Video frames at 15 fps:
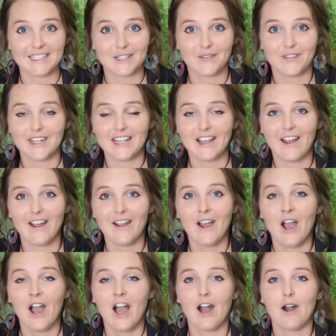this video,
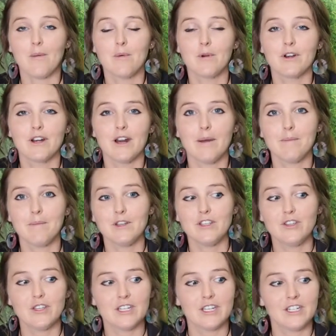I'll put it up. But
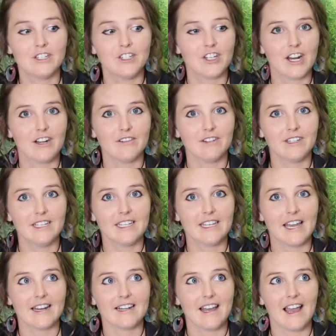you can generally
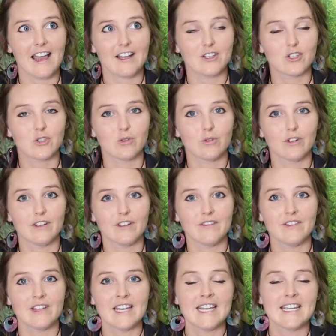get sort
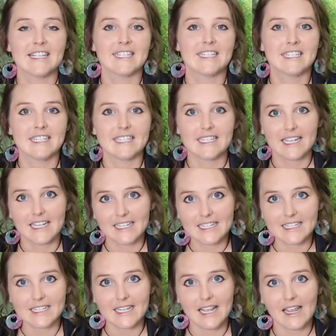of skink
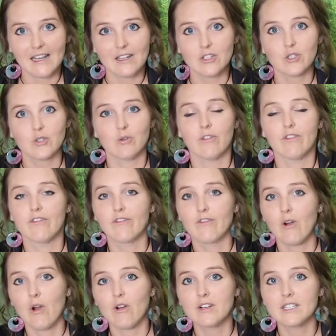scents or
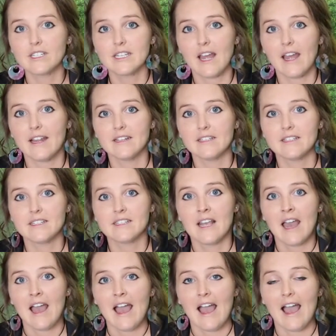frog scents.
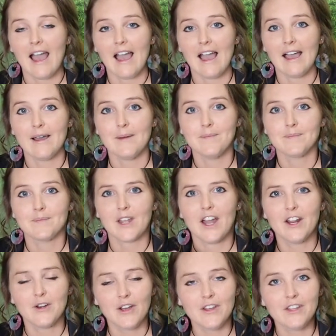
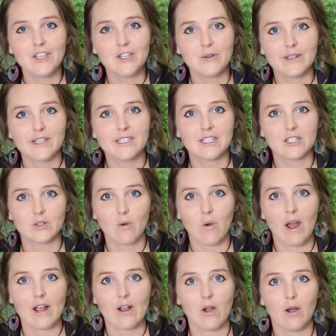I know in the US it's
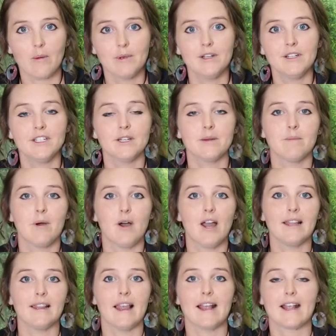quite common to
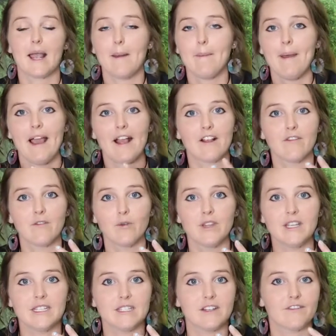buy like a pack of all
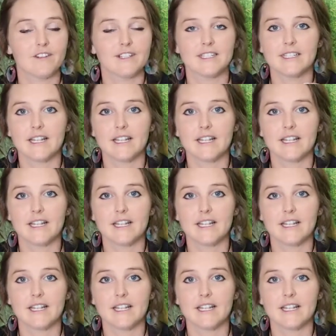these different